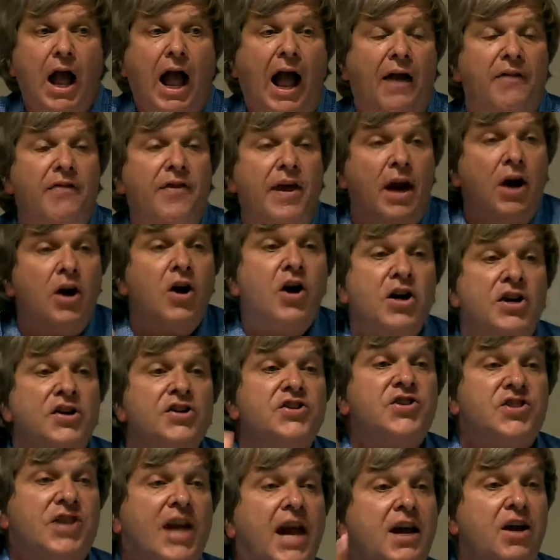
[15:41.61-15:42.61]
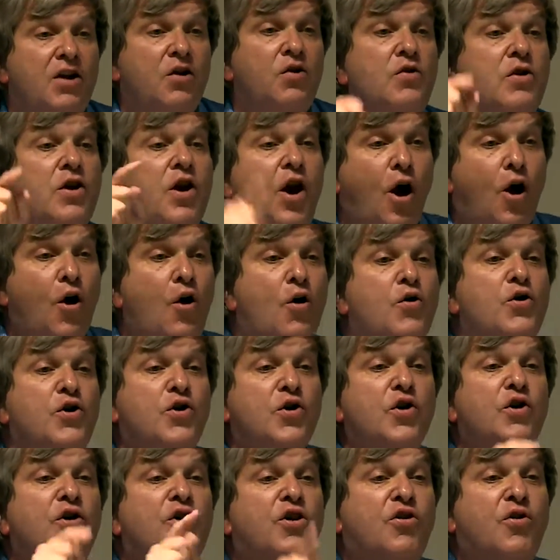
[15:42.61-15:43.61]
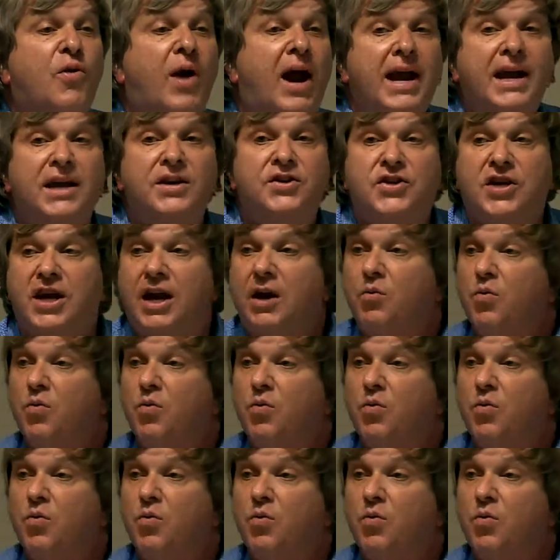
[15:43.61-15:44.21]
And they're going to say to no, you're crazy,